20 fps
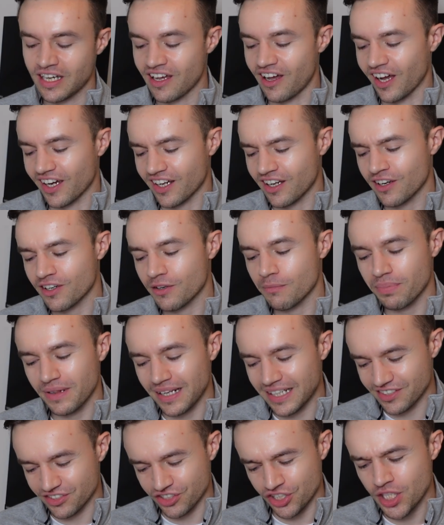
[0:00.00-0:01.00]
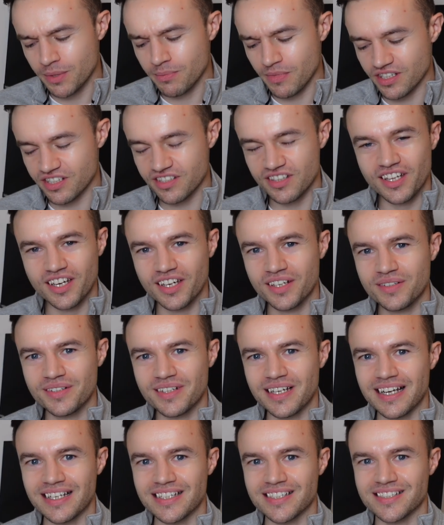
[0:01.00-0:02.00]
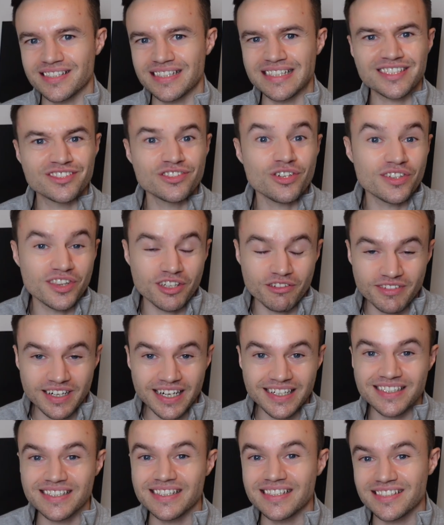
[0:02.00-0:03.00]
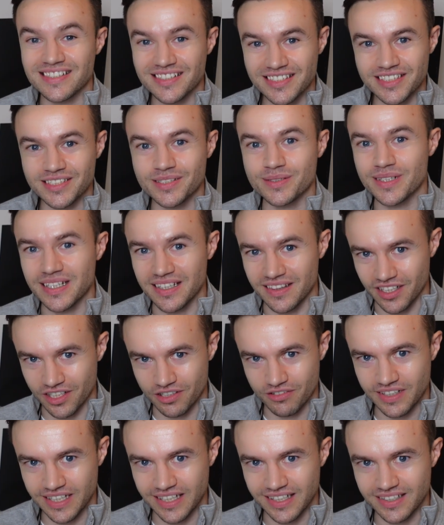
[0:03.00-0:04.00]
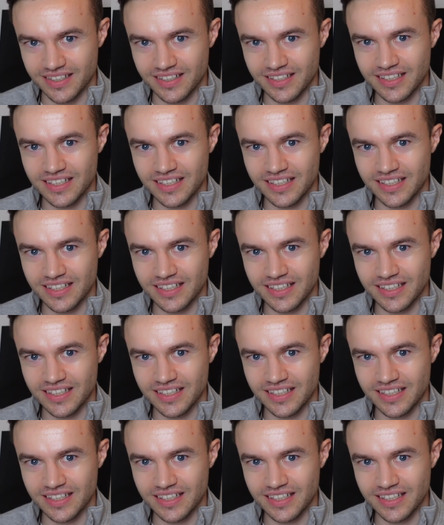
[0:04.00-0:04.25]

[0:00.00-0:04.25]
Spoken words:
I can't complain too much though, as it's not in the red, it's still in the green.